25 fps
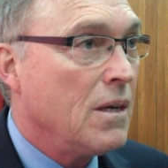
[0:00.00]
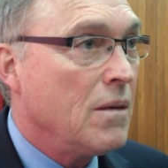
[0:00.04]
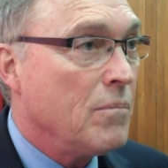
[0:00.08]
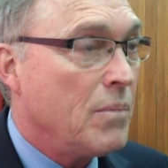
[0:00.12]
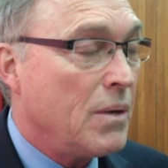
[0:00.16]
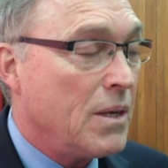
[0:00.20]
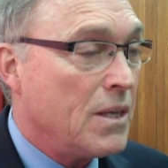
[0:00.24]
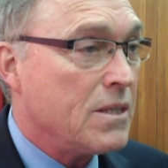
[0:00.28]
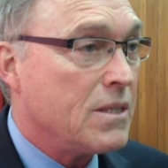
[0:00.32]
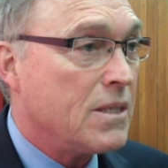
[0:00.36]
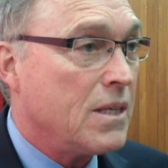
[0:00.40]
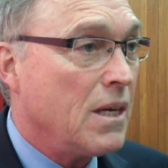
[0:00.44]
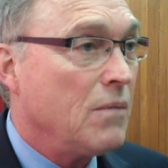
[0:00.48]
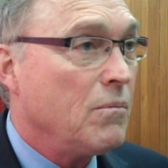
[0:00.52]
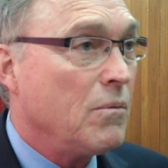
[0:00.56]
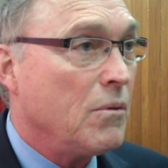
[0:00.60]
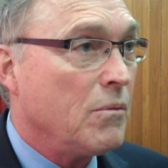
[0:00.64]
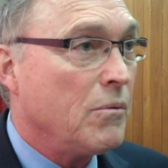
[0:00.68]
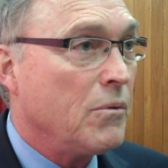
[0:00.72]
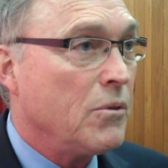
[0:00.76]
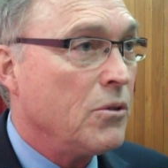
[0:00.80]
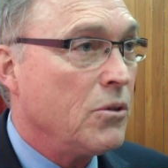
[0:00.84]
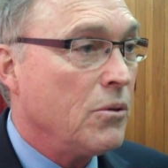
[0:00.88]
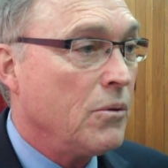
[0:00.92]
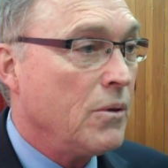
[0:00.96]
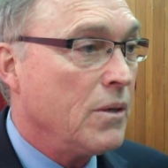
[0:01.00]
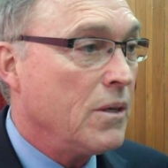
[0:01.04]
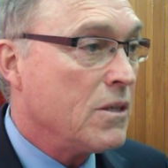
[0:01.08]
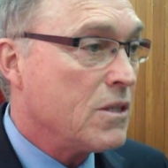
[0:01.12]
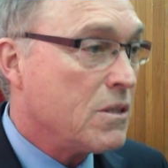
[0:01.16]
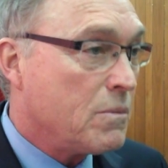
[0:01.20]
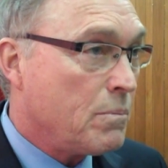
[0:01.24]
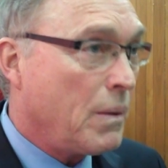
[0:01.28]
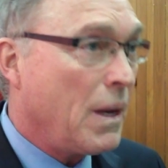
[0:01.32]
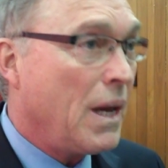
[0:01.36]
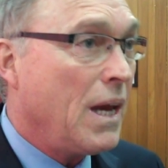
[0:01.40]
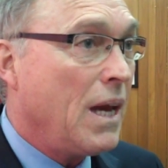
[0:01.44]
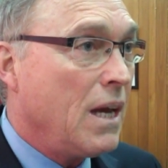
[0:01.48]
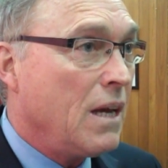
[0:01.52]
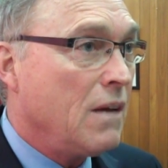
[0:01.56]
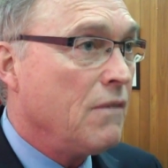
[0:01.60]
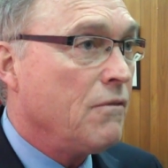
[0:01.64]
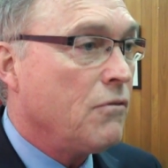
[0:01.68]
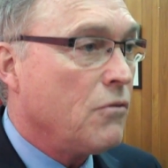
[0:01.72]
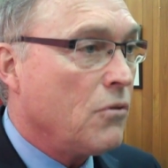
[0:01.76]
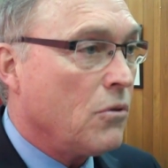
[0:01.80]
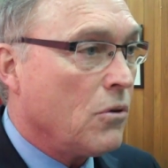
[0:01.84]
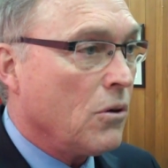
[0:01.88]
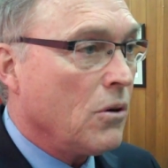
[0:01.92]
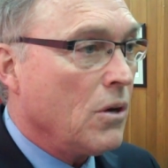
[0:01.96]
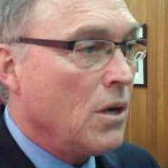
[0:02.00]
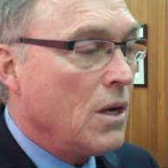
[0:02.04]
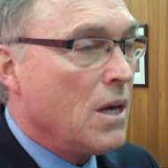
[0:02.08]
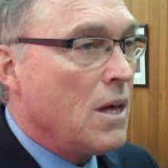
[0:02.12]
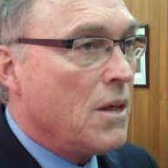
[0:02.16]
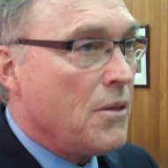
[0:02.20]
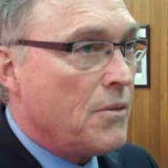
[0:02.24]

But instead what we're doing is paying for